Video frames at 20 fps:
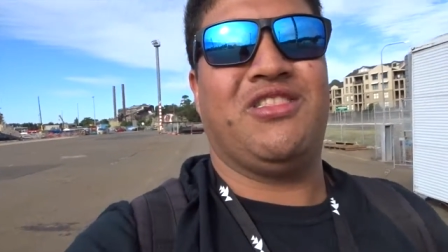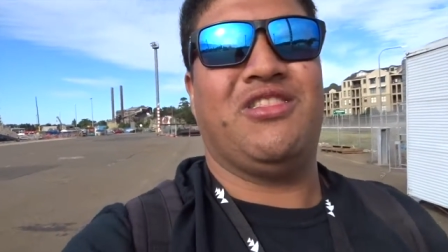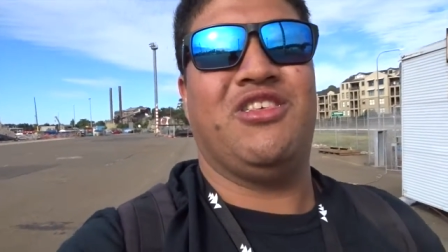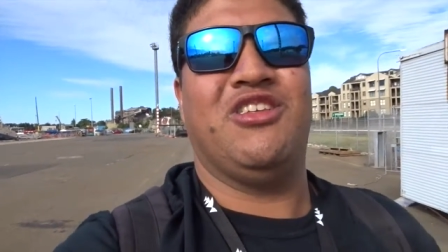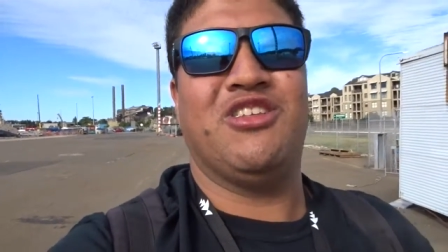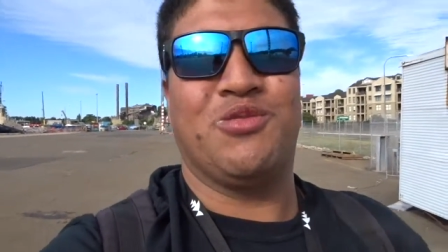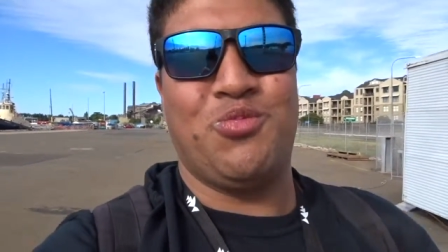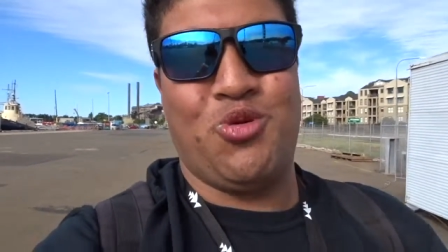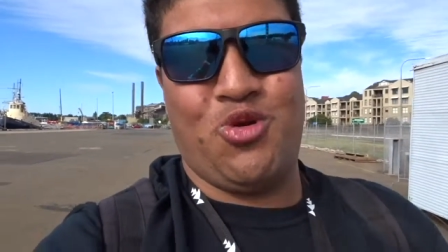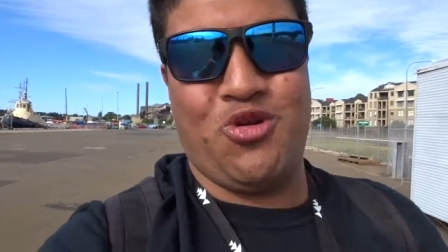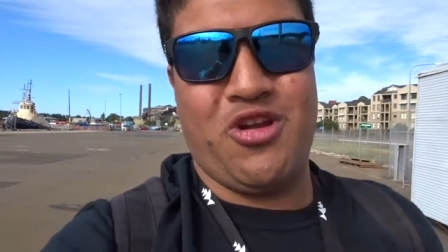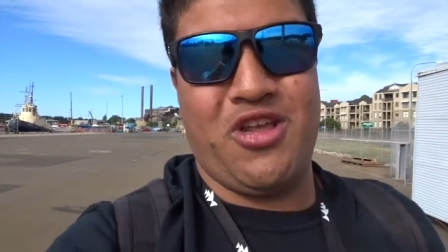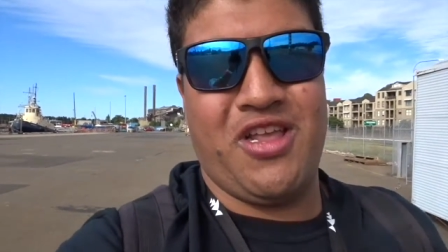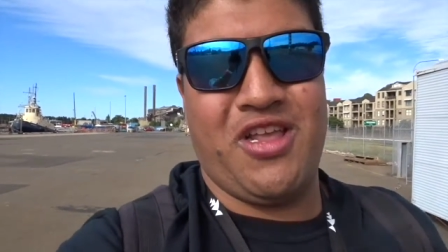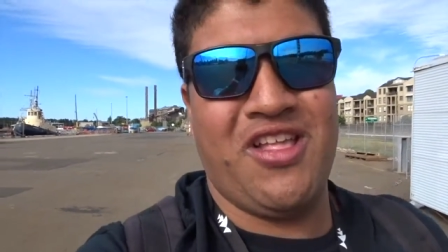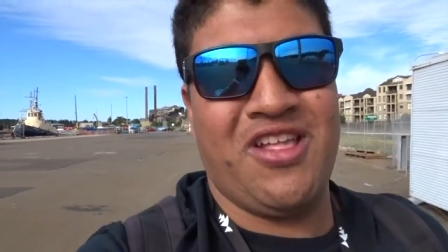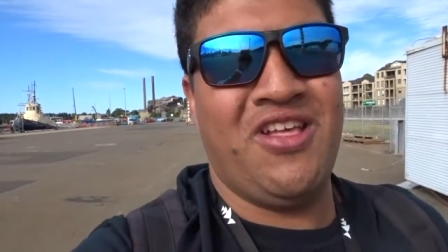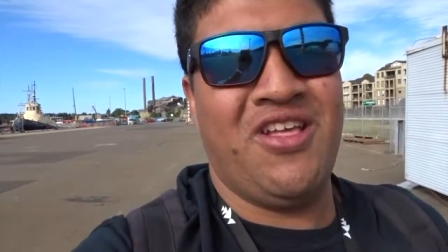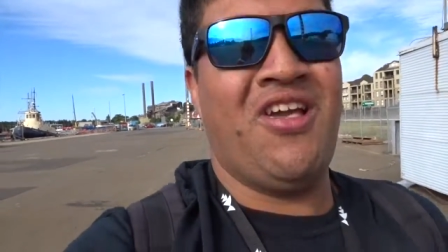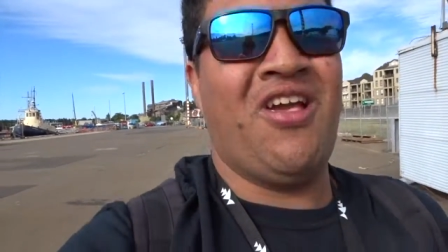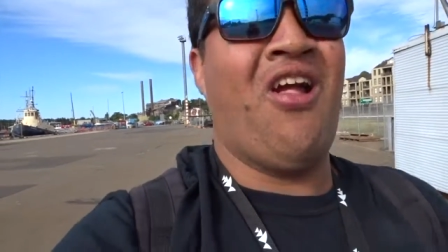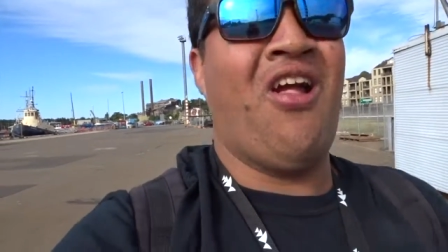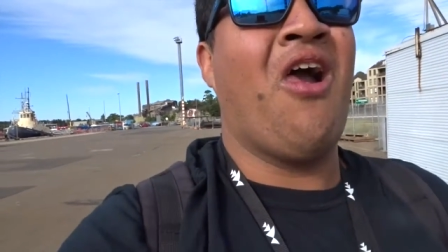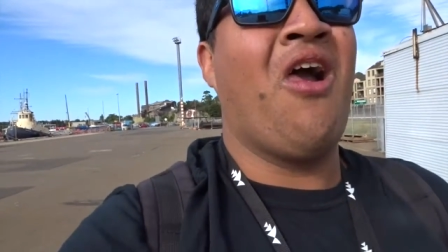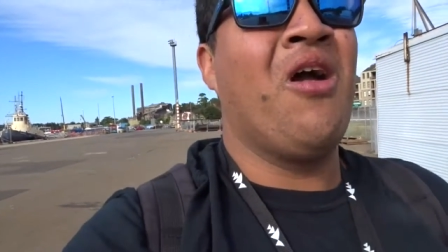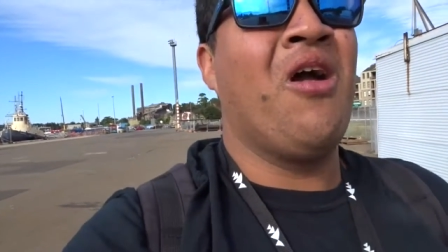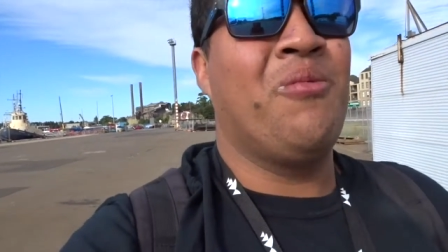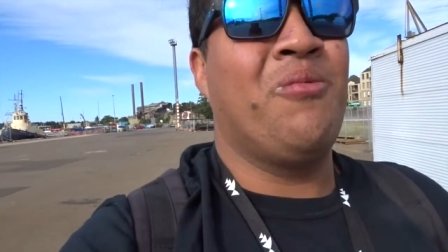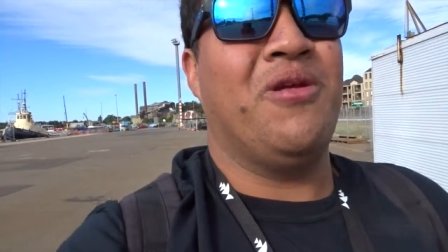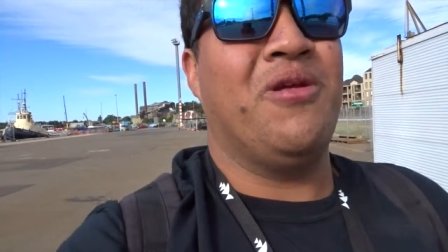this morning.
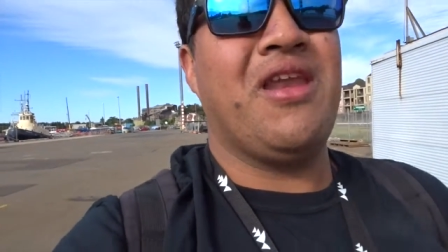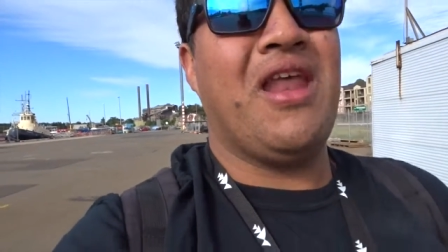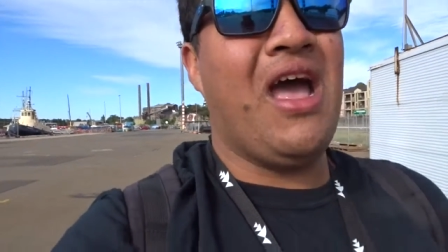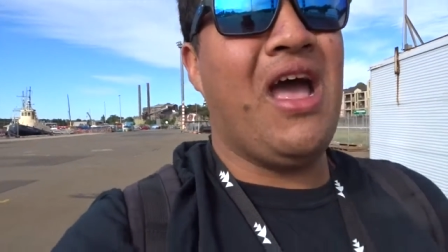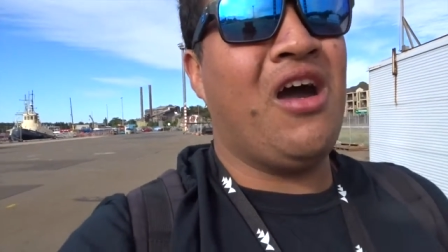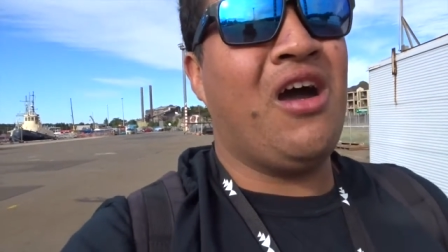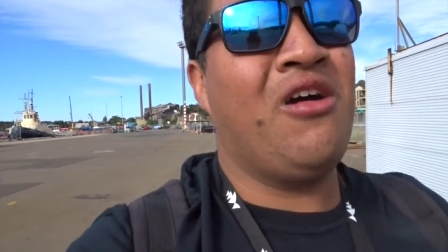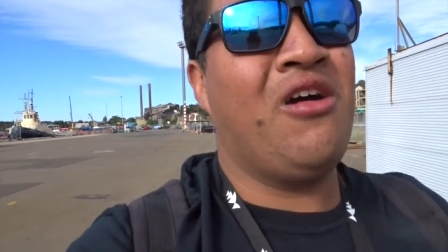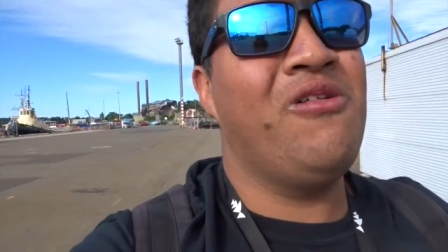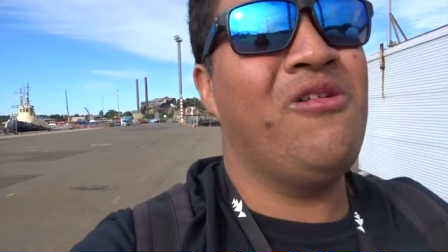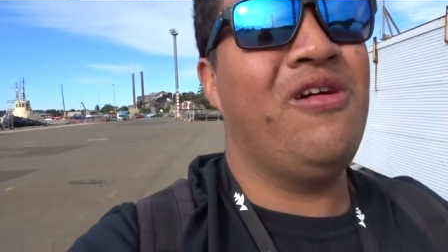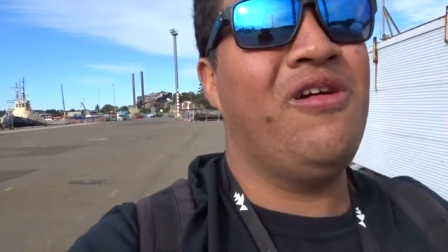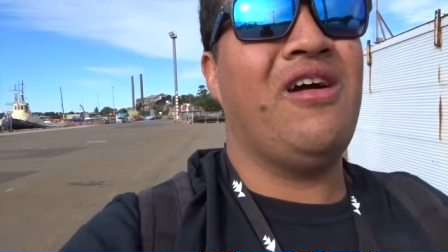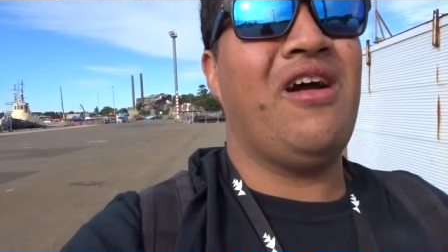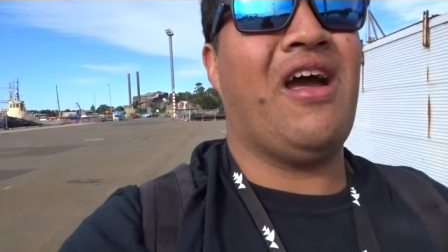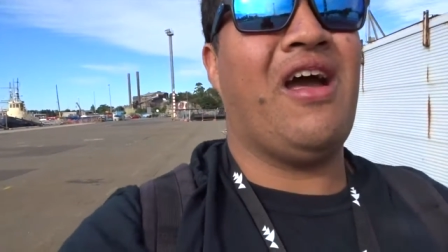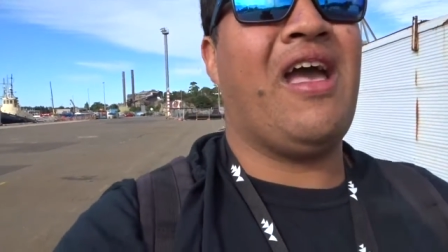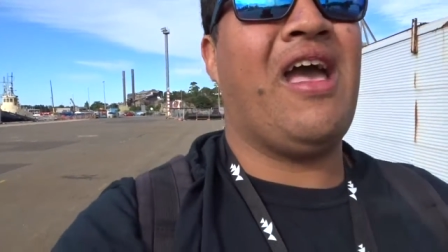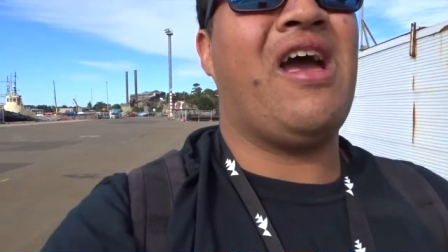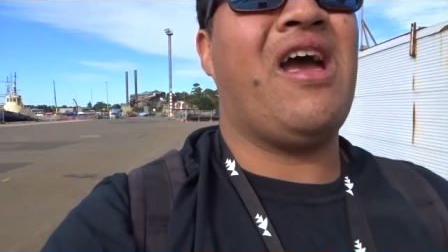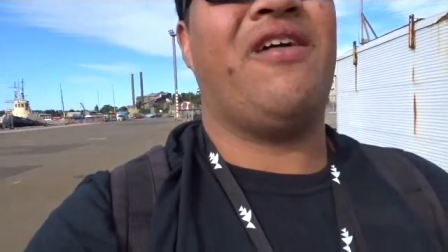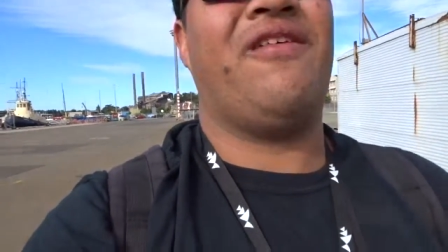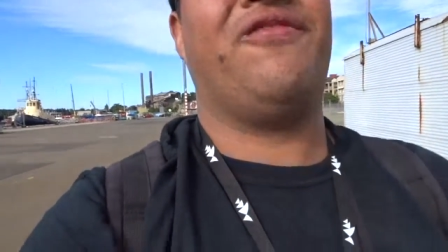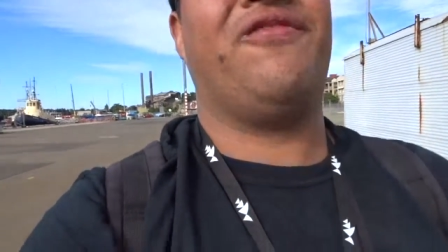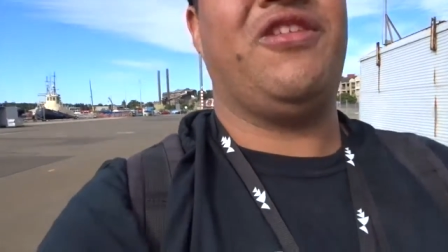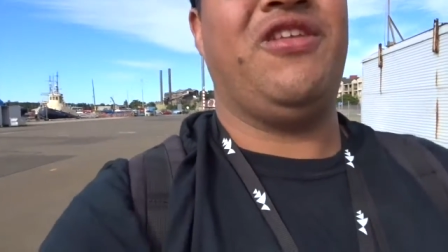But now I have